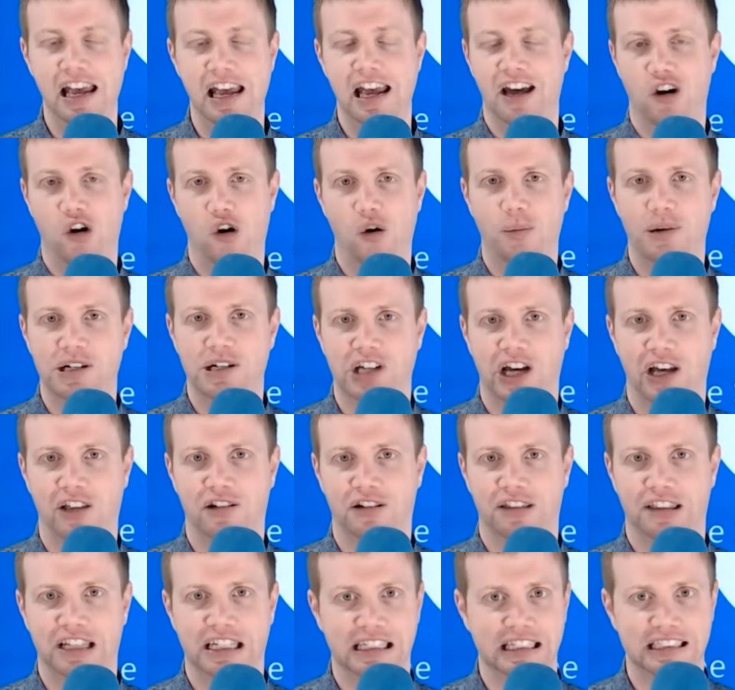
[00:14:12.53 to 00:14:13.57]
and a whole bunch of
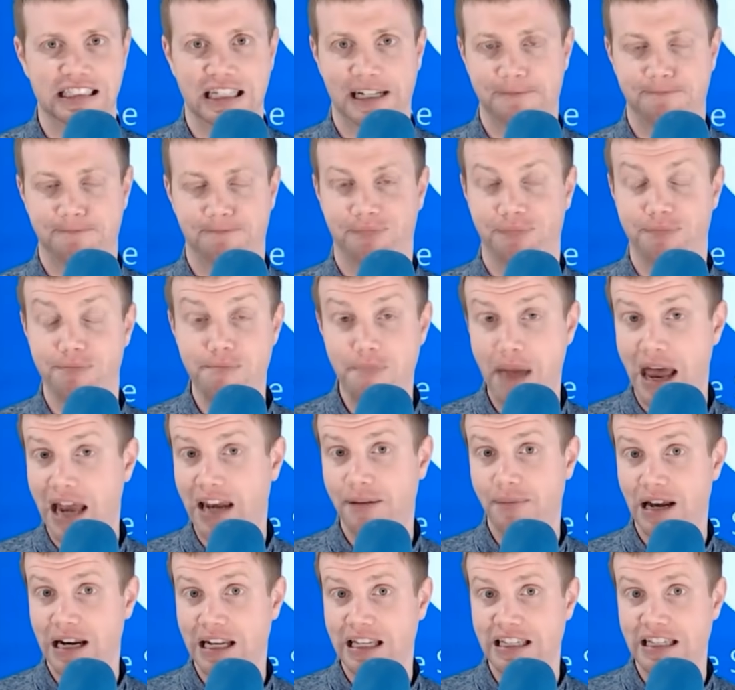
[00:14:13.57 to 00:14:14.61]
other things like many
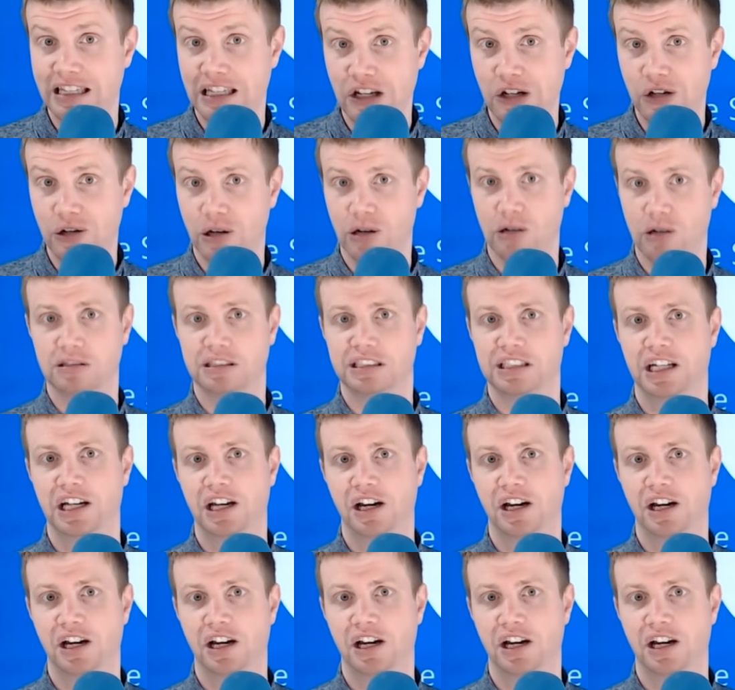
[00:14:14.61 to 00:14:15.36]
many years